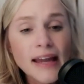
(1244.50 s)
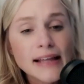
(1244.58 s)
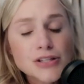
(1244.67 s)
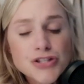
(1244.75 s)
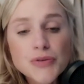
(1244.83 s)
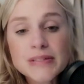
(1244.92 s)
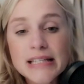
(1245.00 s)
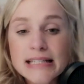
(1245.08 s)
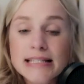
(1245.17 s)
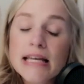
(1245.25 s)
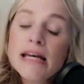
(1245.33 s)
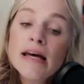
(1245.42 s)
LSU and
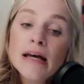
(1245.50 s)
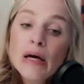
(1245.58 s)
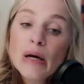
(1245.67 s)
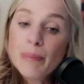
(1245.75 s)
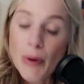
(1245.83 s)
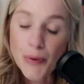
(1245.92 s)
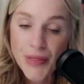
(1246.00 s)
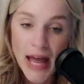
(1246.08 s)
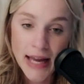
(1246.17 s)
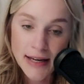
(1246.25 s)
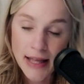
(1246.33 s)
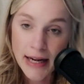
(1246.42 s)
Tennessee, both
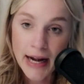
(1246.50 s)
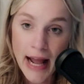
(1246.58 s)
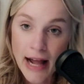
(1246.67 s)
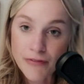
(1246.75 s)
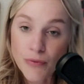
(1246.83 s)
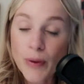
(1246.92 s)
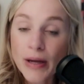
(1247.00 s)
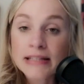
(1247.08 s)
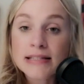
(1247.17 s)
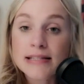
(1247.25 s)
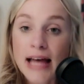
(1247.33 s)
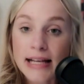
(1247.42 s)
at nine and a half
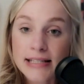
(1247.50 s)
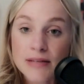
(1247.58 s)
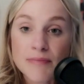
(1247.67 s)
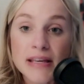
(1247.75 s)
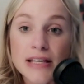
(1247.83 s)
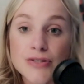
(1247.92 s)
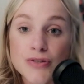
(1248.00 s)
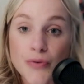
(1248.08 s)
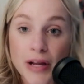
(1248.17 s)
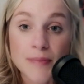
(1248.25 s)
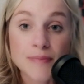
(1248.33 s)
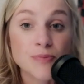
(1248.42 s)
wins. That to me
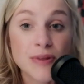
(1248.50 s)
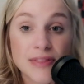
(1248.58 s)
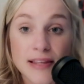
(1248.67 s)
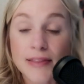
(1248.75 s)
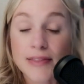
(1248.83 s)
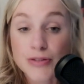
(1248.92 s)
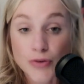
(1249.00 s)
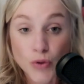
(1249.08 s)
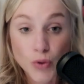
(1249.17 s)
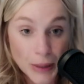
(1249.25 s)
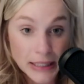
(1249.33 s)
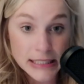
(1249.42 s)
screams we think that these are
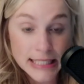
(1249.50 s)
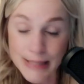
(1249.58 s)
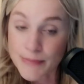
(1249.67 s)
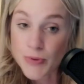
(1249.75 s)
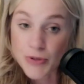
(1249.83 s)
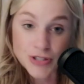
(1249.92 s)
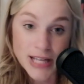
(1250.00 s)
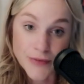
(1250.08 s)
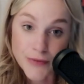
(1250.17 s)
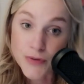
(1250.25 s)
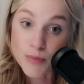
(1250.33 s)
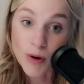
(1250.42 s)
great teams. We just have
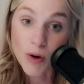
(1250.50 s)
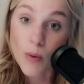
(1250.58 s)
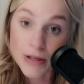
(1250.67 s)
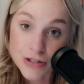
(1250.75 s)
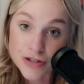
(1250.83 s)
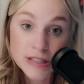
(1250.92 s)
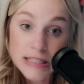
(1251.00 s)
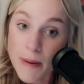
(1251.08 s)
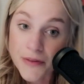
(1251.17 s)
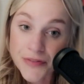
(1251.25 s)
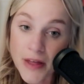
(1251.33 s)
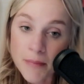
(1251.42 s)
a few more questions
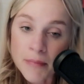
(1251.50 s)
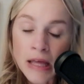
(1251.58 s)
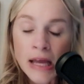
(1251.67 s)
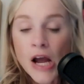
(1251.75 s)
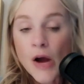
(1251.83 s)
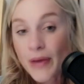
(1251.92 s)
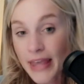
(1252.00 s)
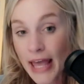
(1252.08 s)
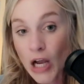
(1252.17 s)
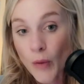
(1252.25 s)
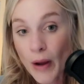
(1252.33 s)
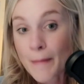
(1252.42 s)
about them. We
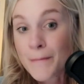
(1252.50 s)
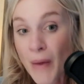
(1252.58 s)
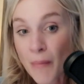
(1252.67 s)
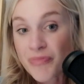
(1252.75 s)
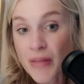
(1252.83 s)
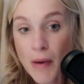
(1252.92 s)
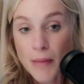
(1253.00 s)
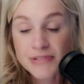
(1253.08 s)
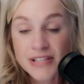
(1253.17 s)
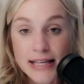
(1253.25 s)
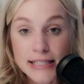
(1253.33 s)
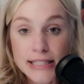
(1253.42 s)
can't quite bump them up
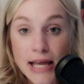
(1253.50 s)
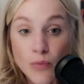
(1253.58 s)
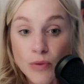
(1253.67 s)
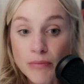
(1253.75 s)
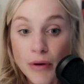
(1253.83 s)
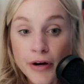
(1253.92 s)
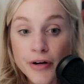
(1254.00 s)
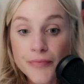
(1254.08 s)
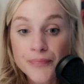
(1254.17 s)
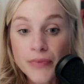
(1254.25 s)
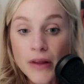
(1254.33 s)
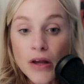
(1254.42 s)
to that 10 win mark.
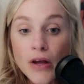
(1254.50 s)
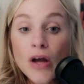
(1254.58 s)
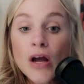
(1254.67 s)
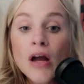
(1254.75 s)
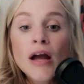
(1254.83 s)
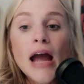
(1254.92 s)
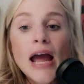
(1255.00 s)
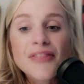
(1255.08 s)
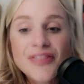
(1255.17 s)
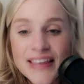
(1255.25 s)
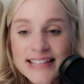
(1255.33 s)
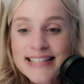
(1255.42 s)

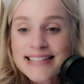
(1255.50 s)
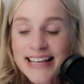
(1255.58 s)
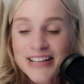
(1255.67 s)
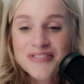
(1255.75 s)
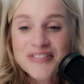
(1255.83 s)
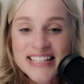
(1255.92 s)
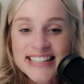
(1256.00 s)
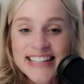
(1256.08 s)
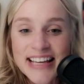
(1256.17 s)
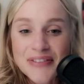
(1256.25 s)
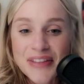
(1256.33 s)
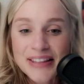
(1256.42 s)
And this is the interesting
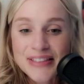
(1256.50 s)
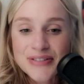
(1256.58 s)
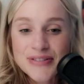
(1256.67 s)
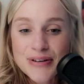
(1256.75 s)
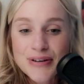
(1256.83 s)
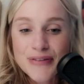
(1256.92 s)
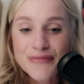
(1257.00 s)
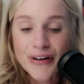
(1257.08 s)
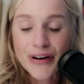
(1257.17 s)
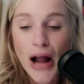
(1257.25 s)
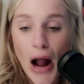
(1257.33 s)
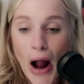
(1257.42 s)
thing like, there's a, a
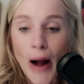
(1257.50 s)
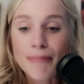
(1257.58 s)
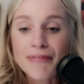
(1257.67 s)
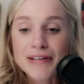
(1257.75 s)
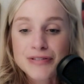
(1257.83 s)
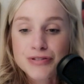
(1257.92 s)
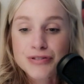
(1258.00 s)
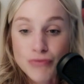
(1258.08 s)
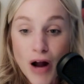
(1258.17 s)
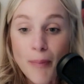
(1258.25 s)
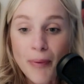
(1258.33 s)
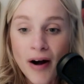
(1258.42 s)
very obvious
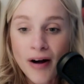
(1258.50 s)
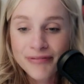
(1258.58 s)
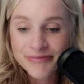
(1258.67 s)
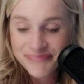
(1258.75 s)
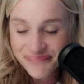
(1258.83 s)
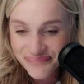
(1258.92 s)
drop off.